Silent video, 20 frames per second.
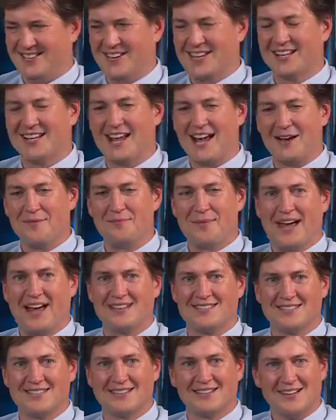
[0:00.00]
We had gotten
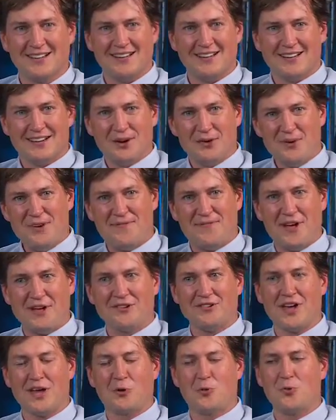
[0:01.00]
past it. We
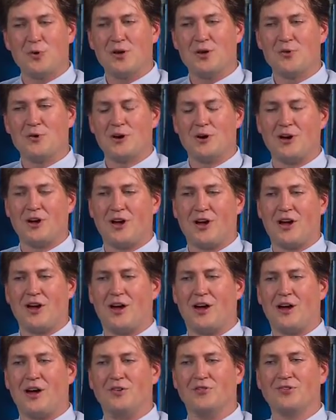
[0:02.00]
felt like we were
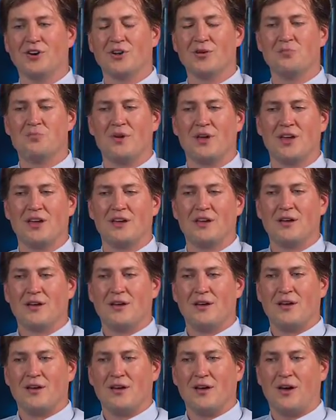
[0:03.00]
uh, a little bit
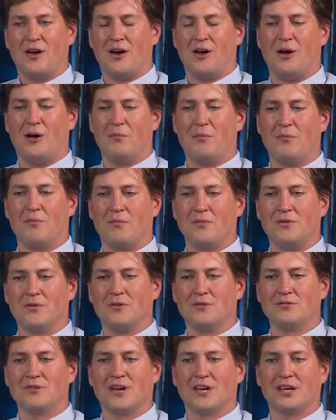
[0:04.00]
um,
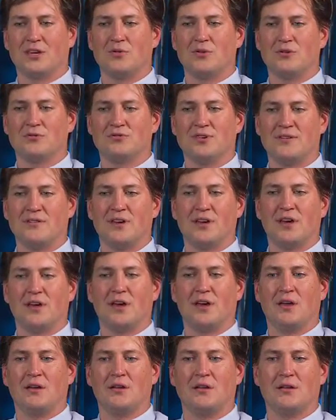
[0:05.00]
like you were
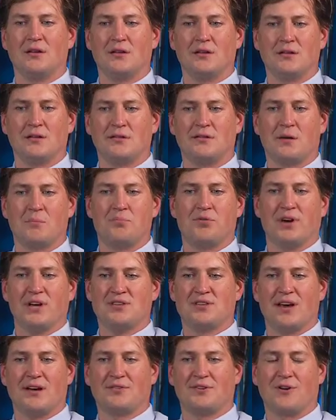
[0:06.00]
living in some
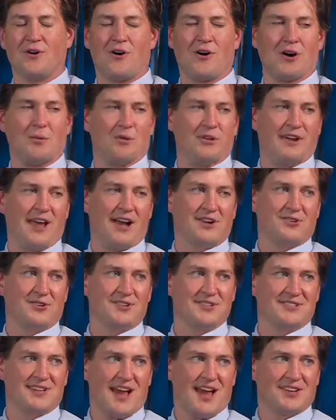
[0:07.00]
place after a horrible natural
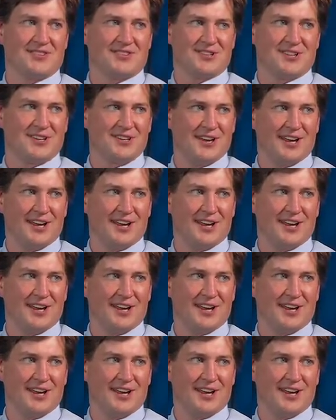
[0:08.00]
disaster.